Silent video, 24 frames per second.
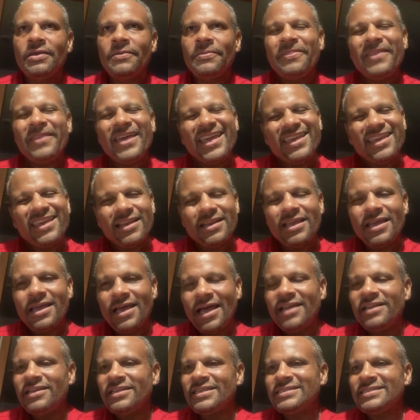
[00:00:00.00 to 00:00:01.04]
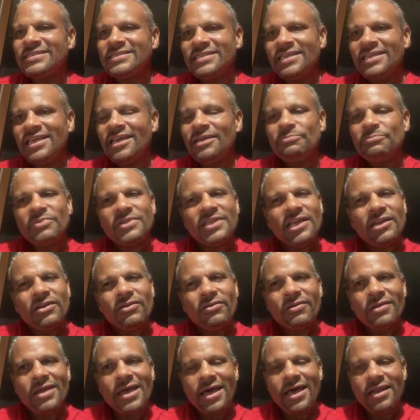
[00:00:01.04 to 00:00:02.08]
they can kind of see it, but they
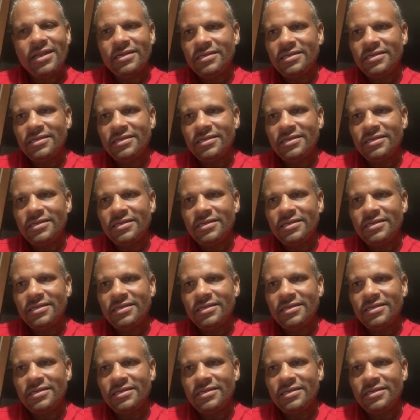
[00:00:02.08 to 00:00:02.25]
don't know how to